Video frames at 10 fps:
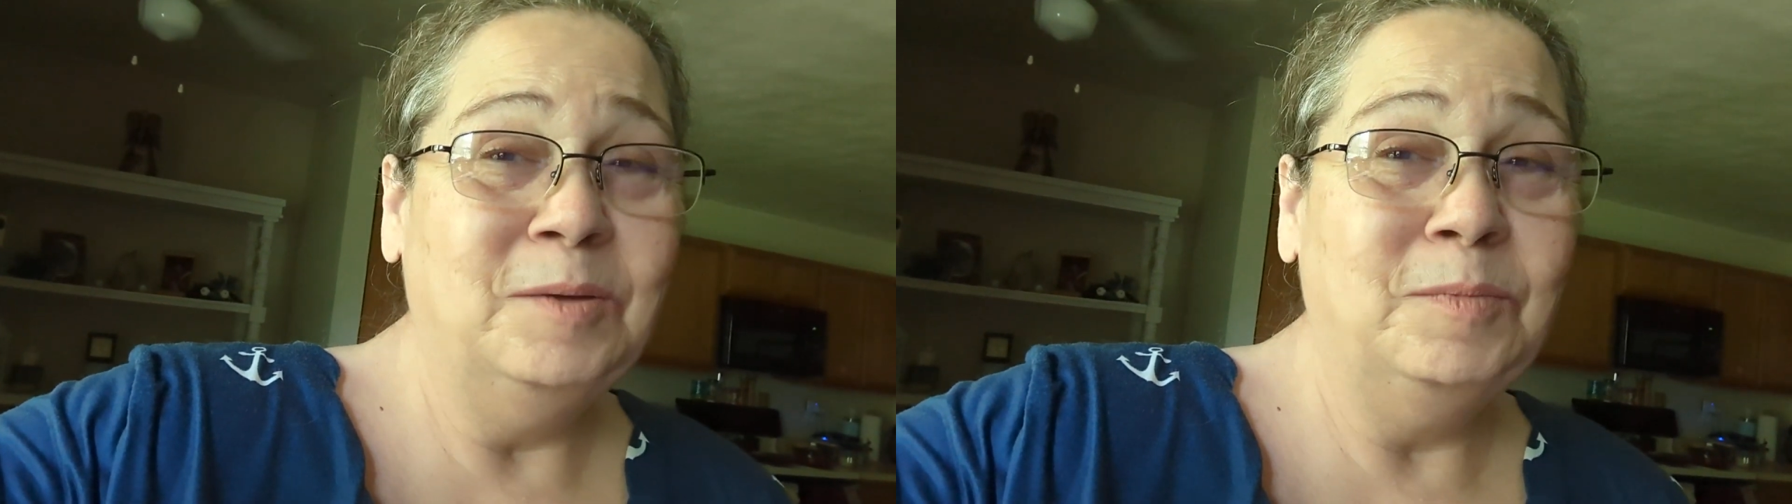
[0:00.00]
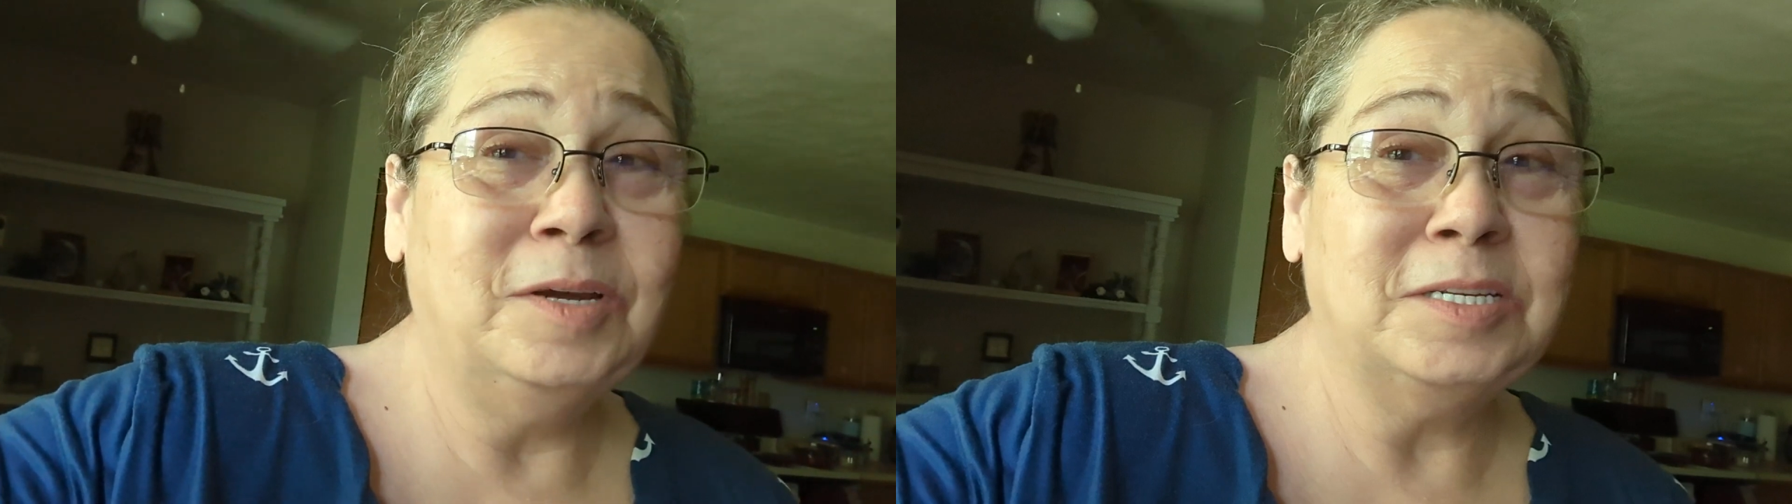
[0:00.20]

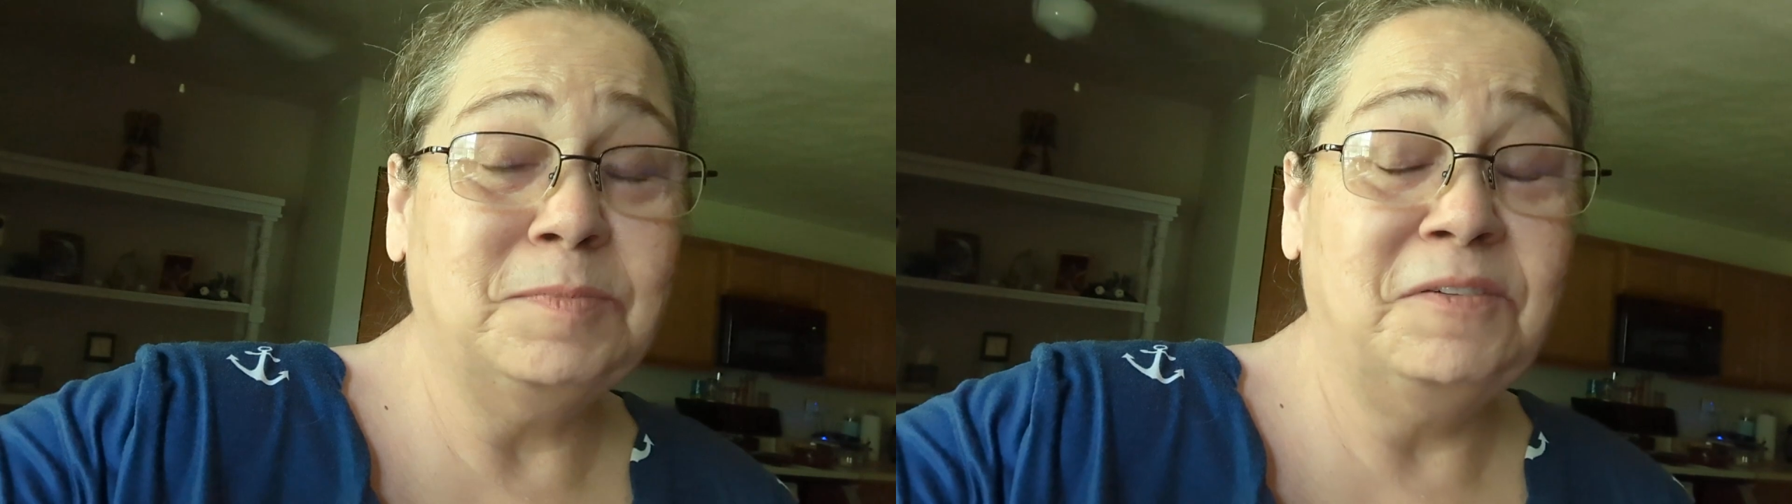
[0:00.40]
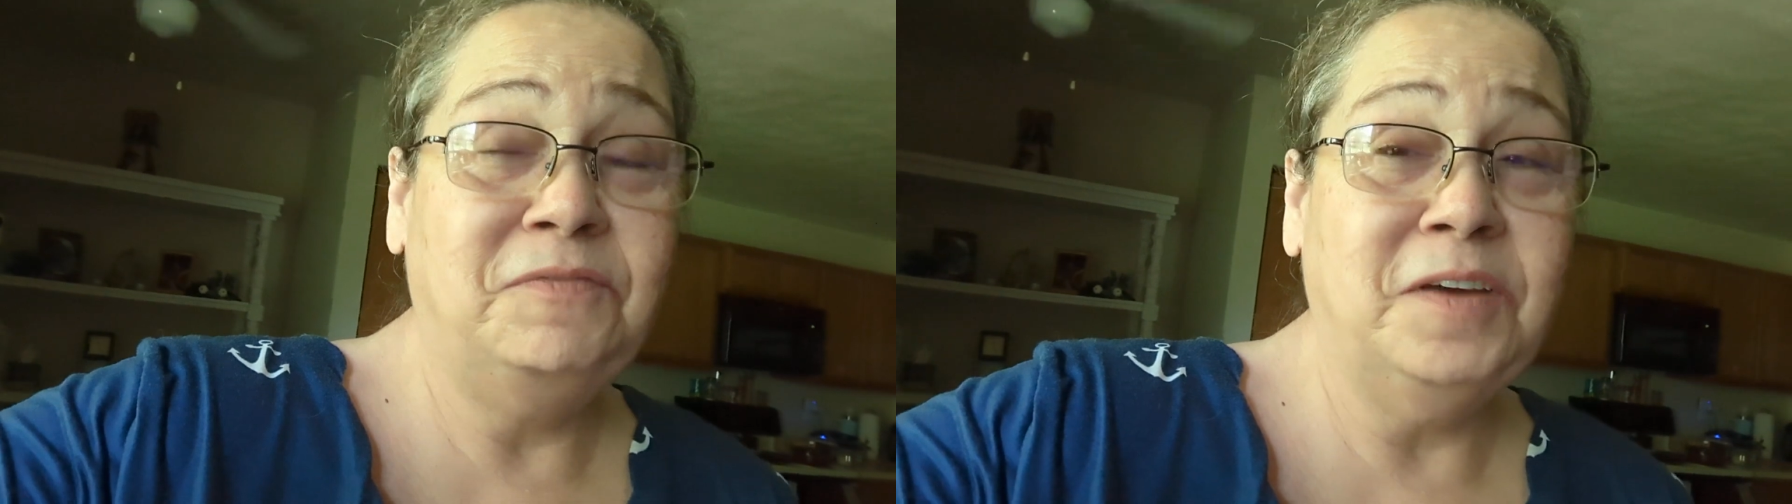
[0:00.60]
because
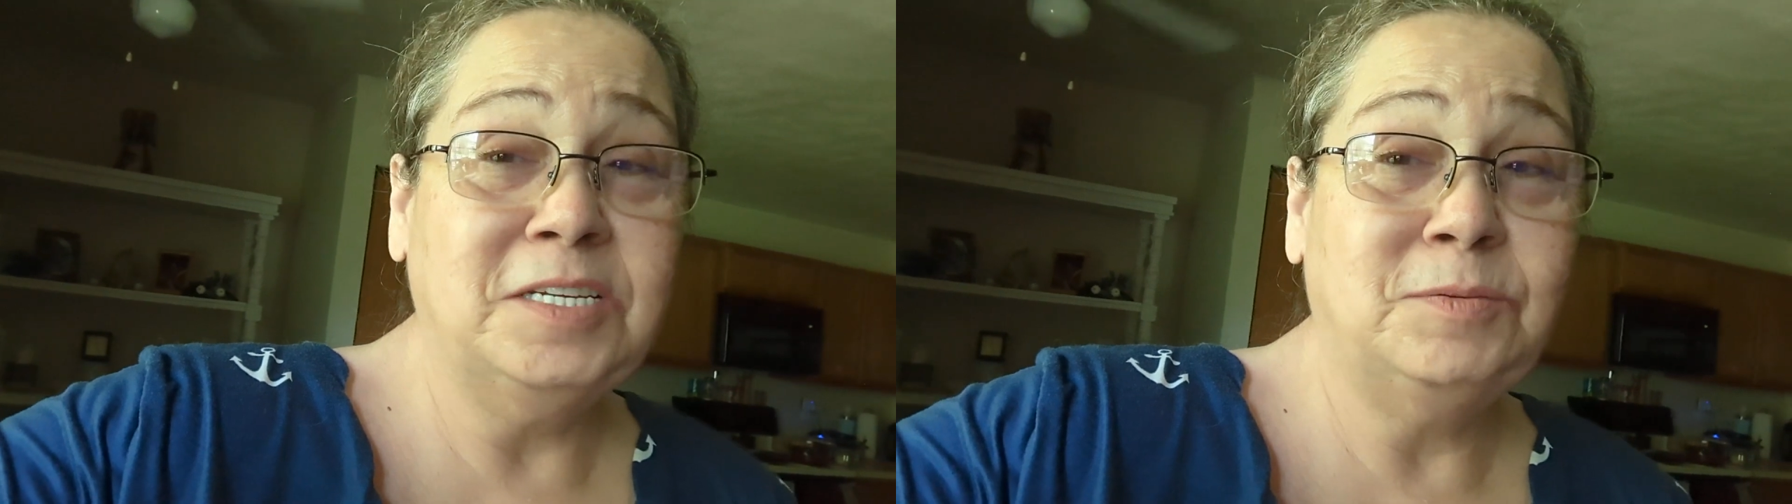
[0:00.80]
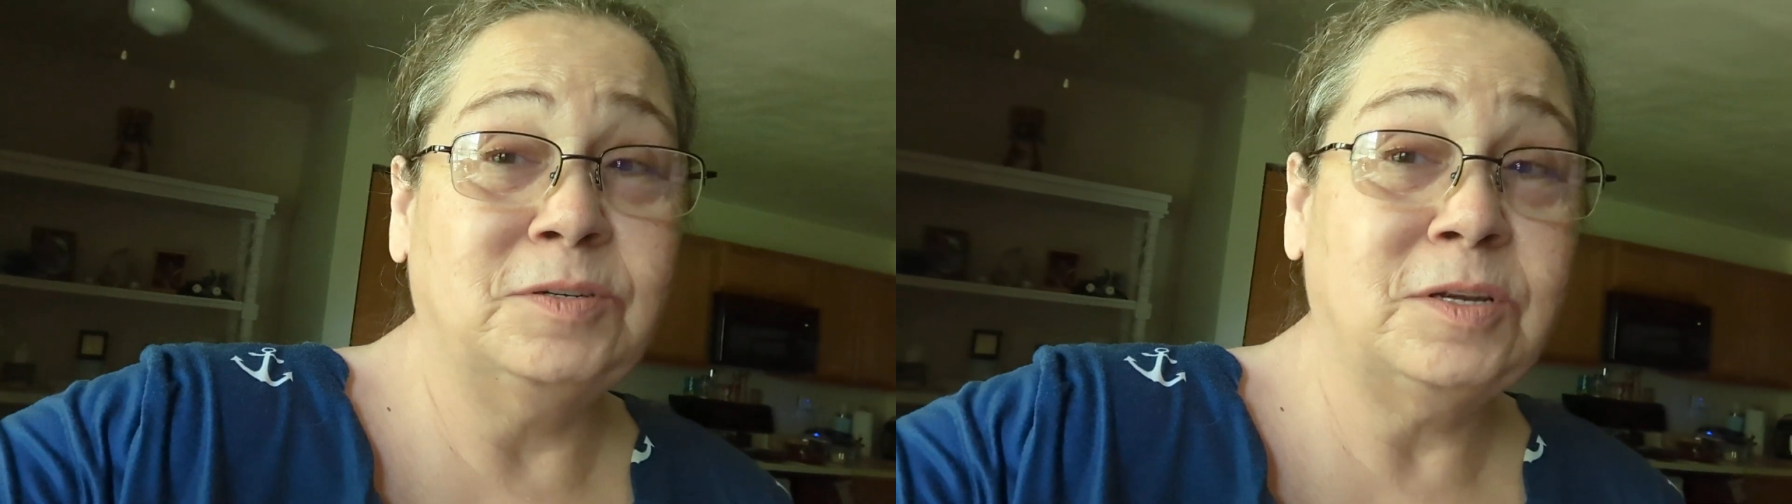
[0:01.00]
my
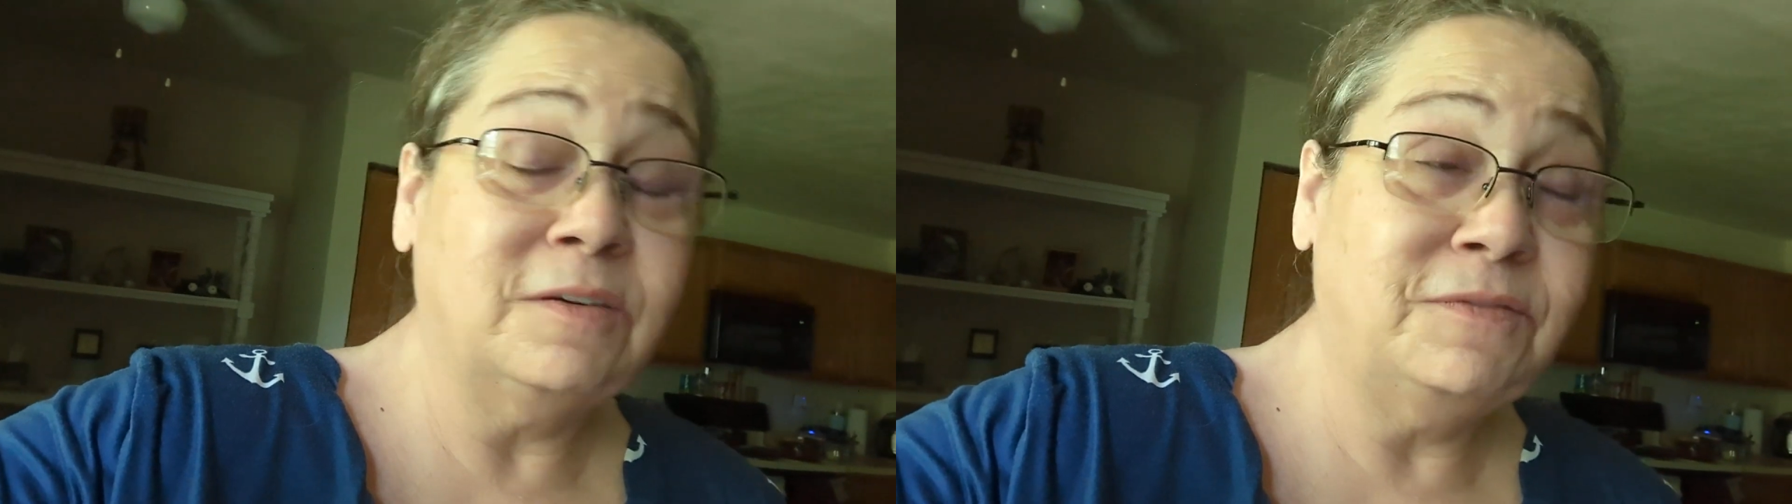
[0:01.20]
face was